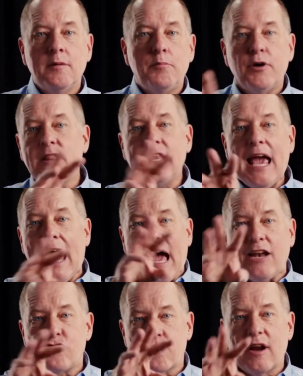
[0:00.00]
put in the
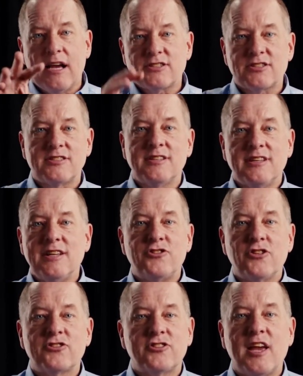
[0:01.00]
address and
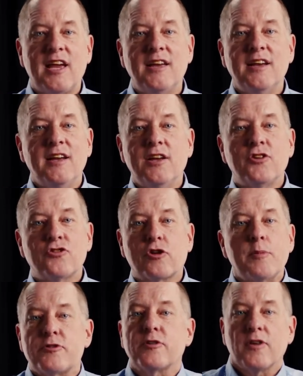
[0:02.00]
just say
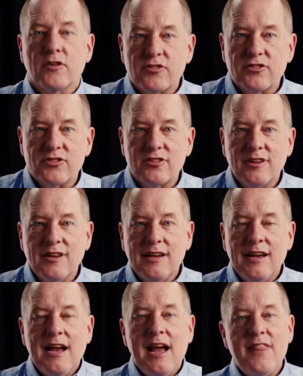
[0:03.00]
scripture verses,
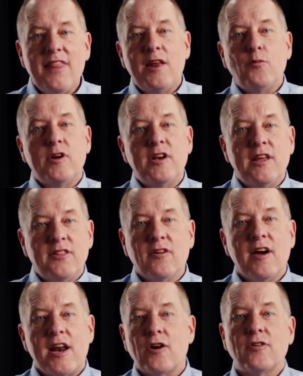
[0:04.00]
and then when in the
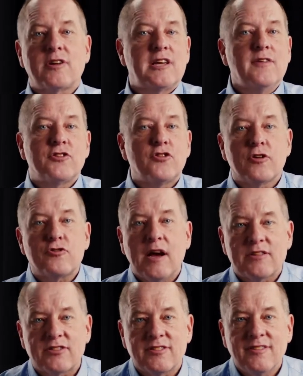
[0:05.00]
letter, give us your
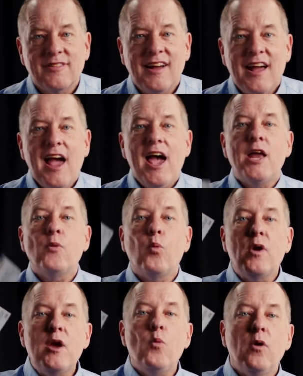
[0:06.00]
address and
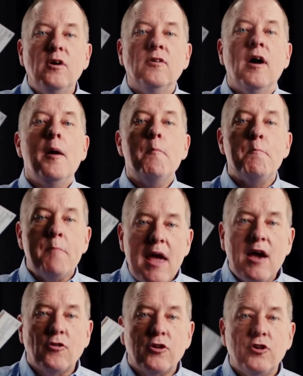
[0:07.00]
we will
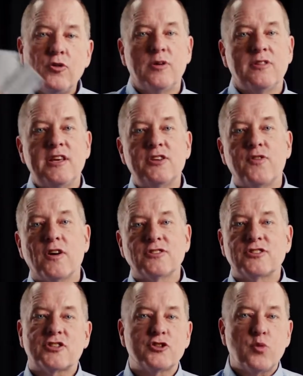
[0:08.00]
mail you these
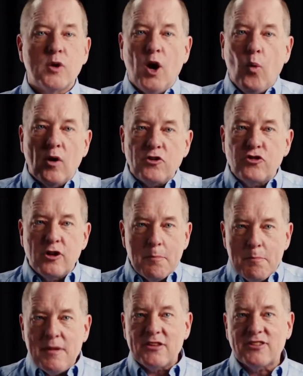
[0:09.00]
verses because we don't want you to
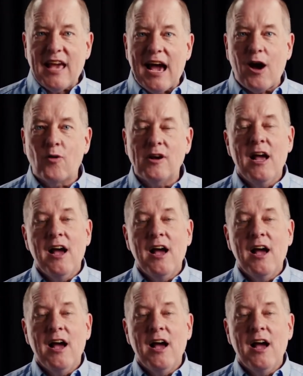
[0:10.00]
miss out